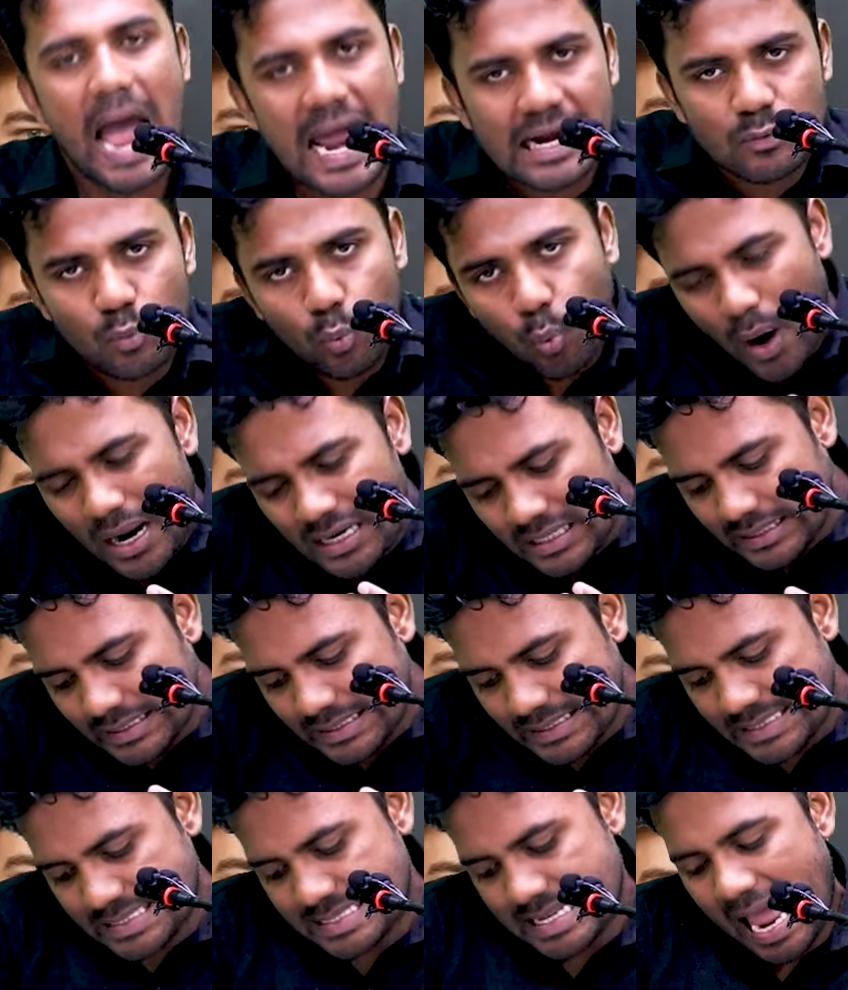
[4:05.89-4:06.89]

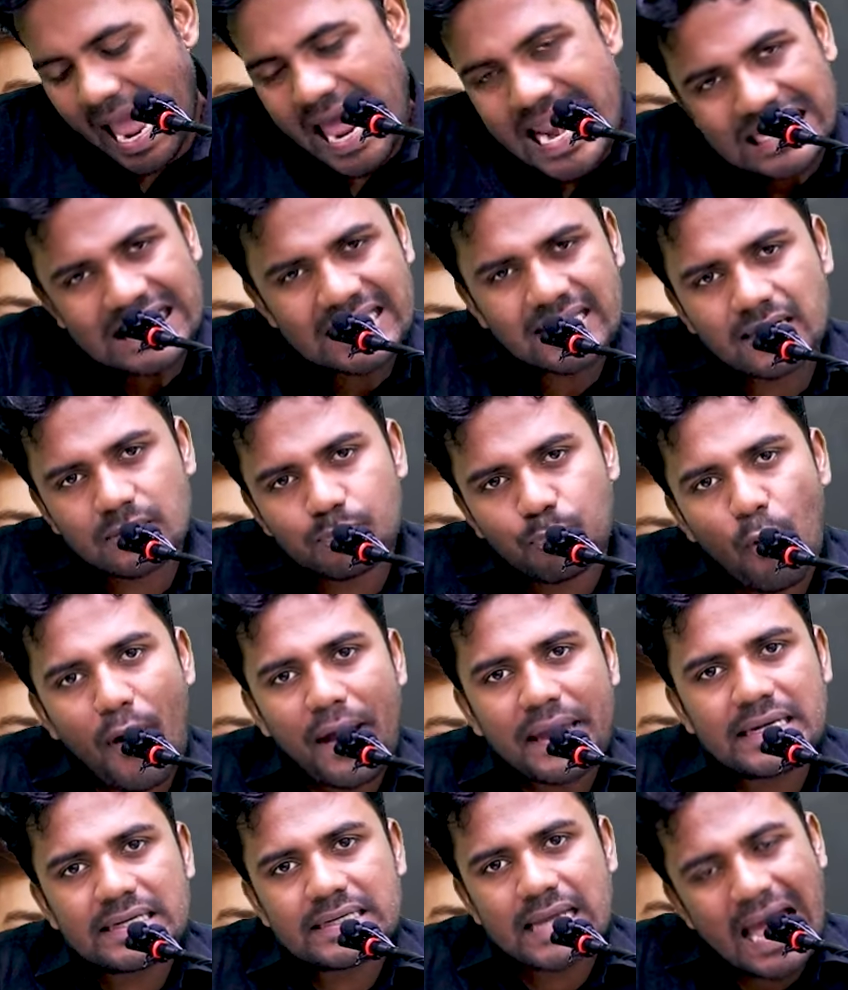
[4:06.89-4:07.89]
And
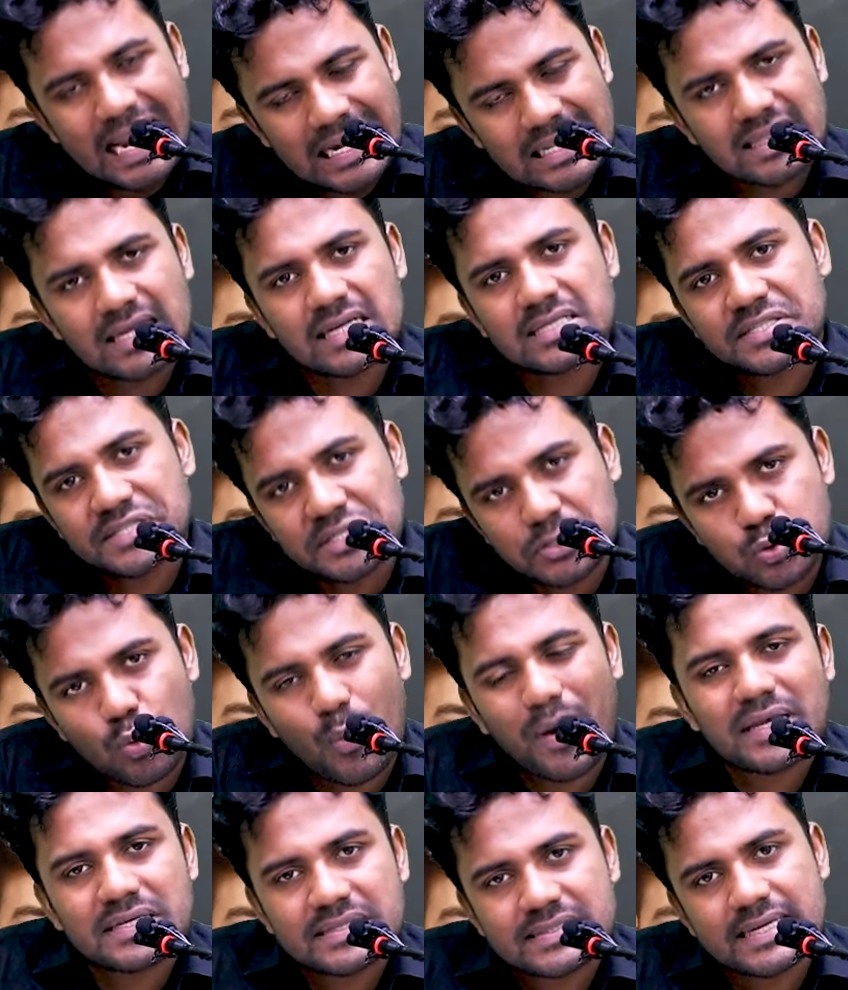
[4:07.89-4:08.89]
another
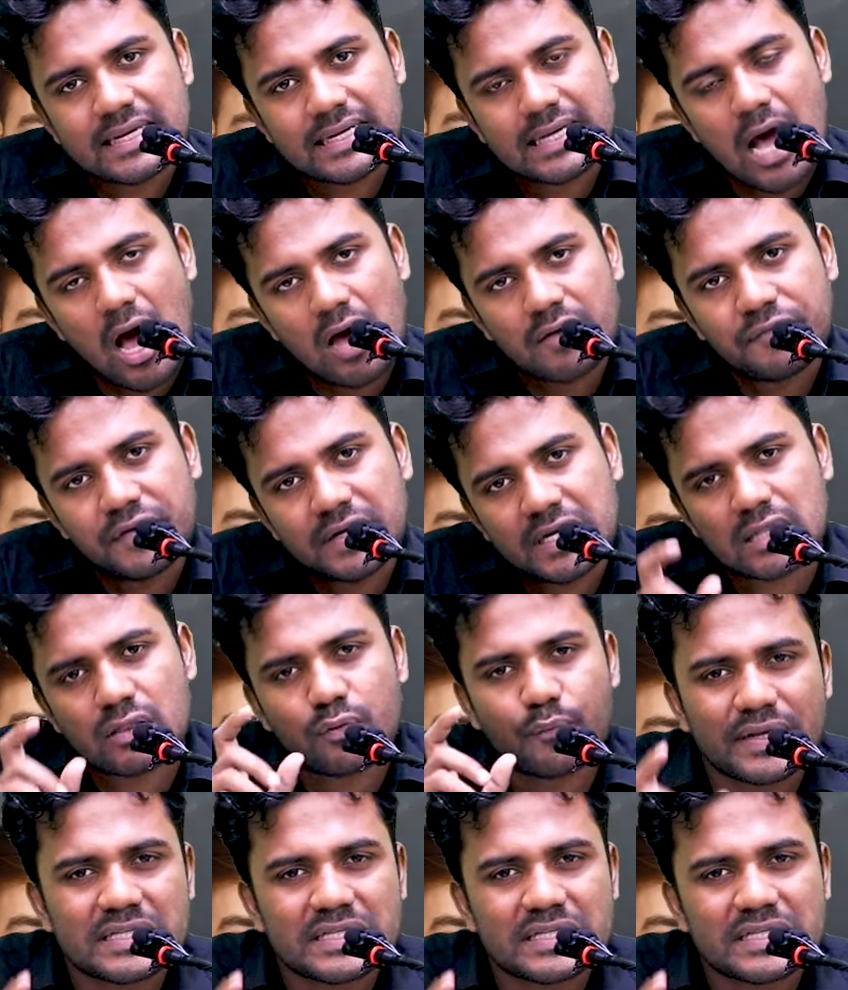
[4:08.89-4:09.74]
situational confidence,